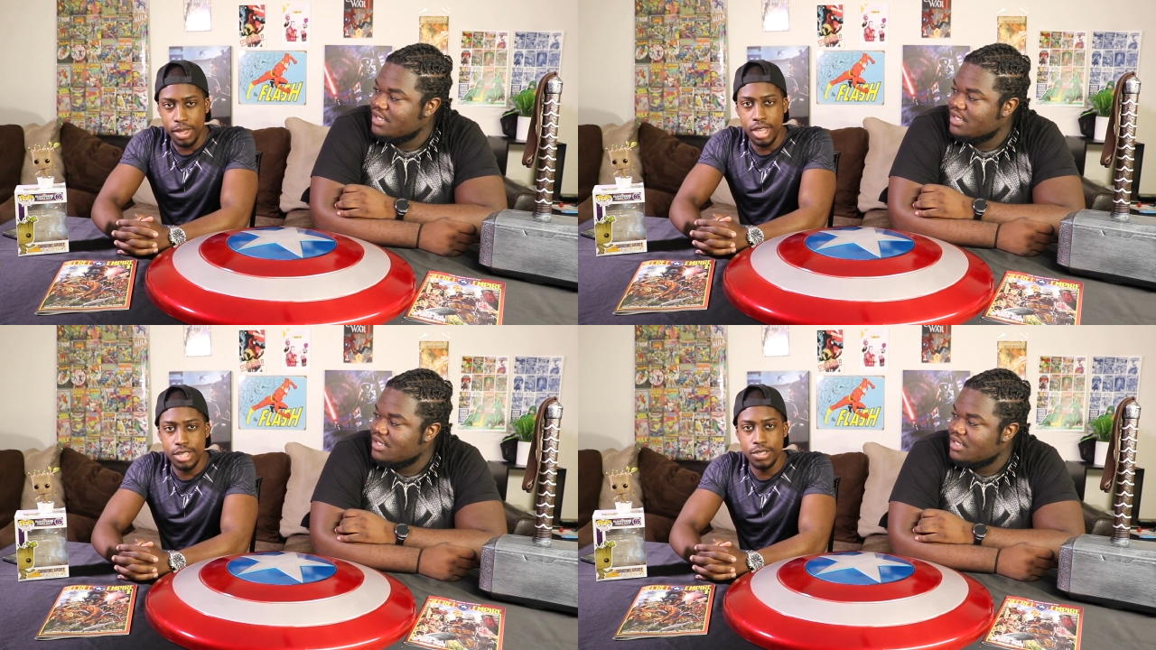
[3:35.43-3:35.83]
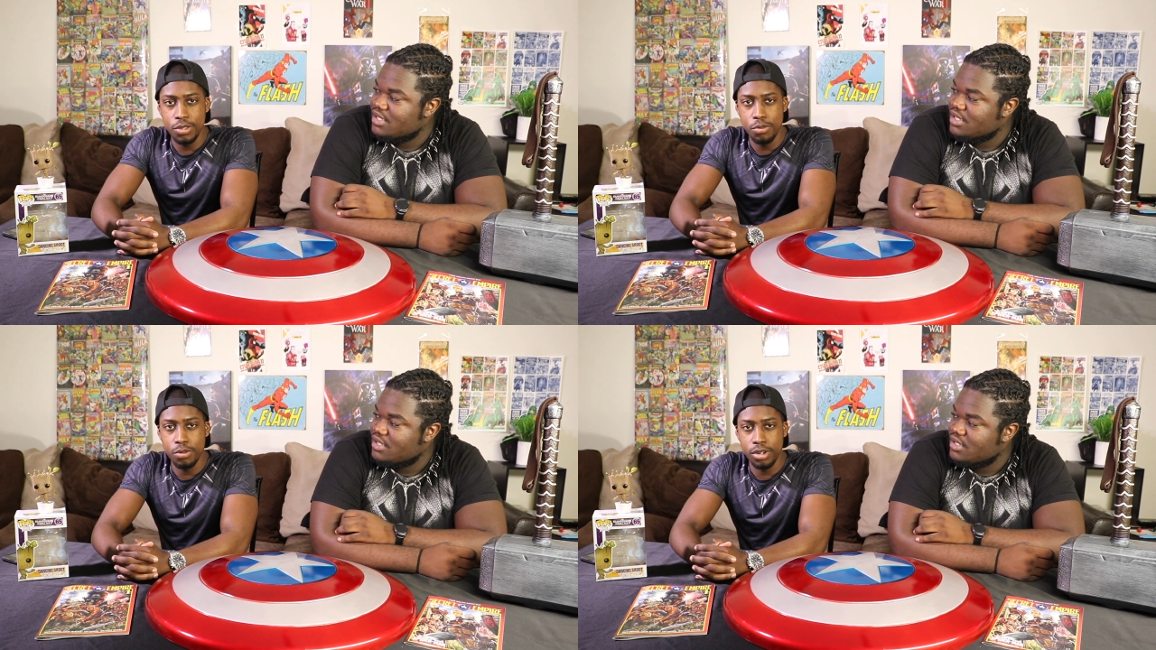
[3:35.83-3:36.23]

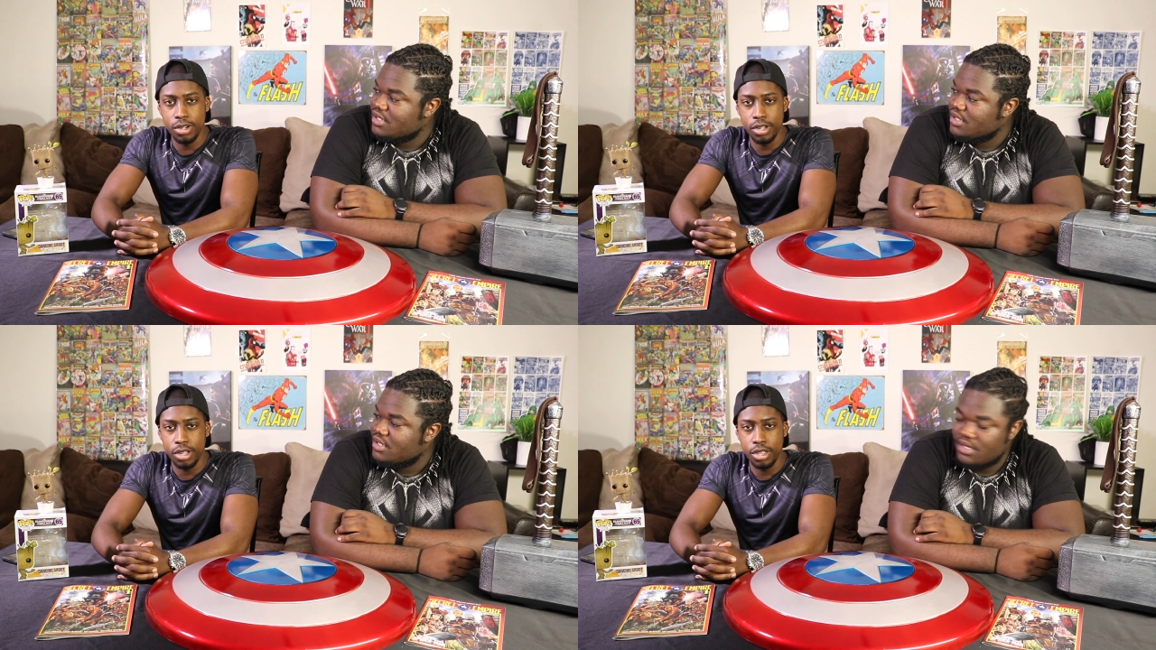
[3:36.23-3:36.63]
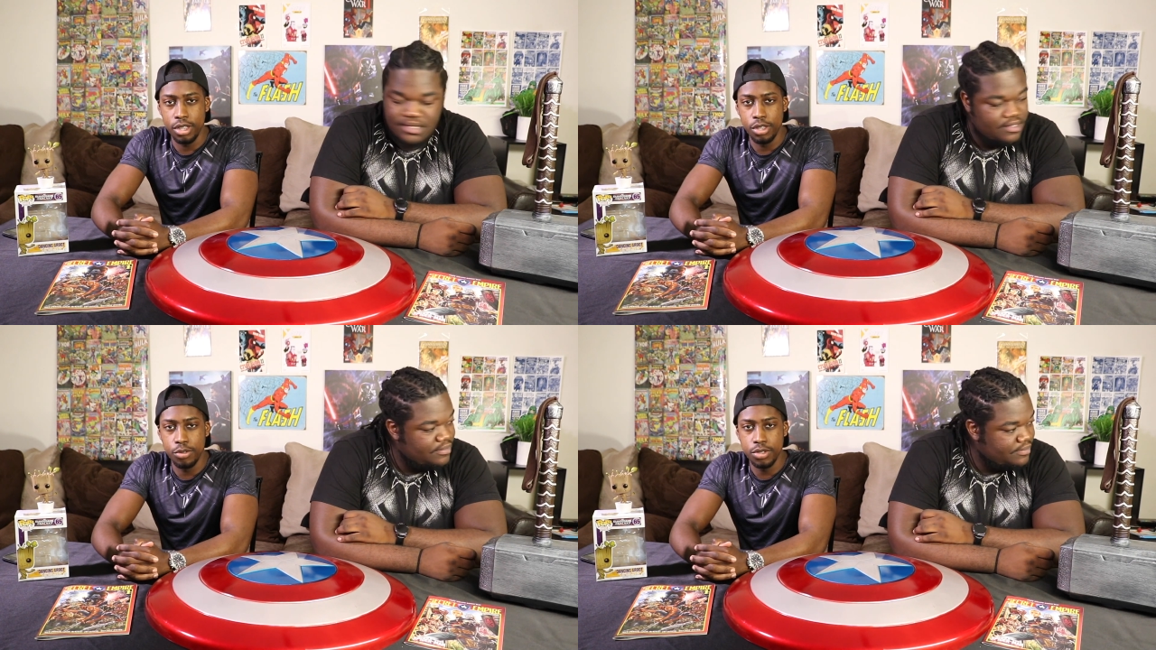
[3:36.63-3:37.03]
Speaker 1: because you were
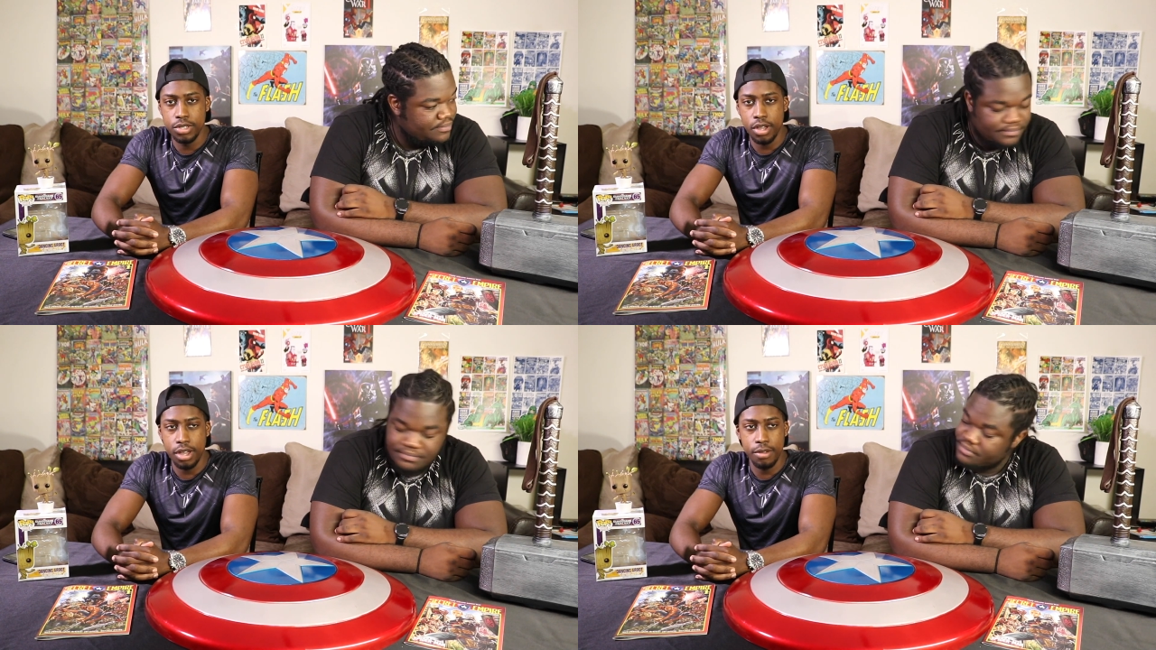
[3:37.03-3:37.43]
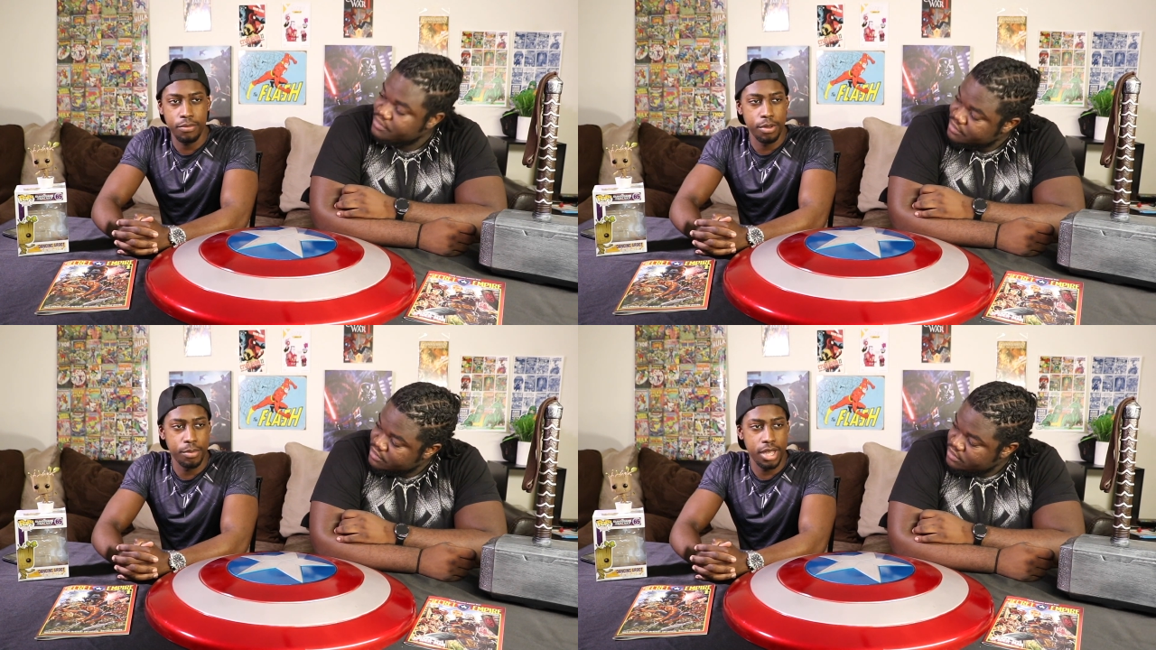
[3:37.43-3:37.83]
you saw
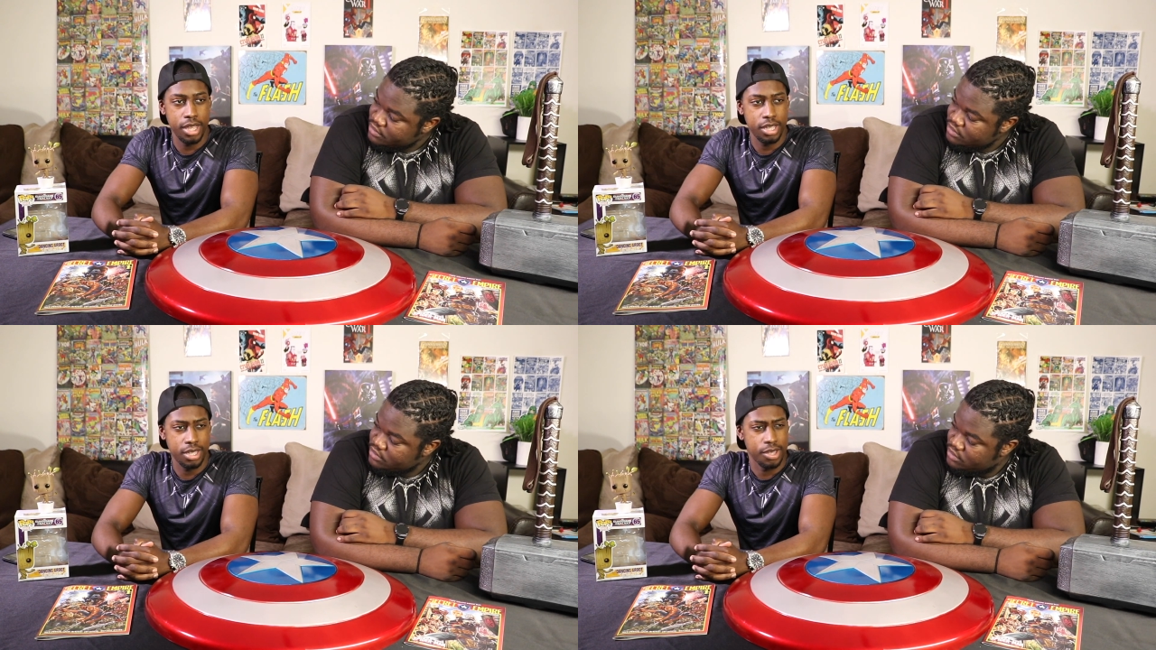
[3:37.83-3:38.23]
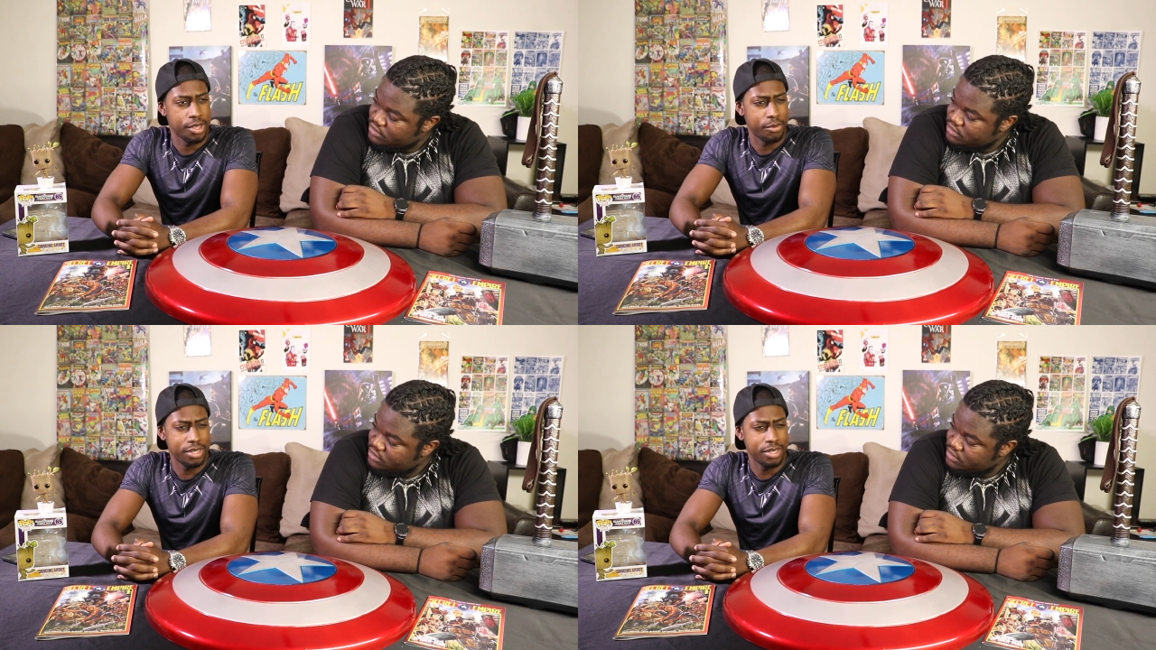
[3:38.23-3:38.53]
it from like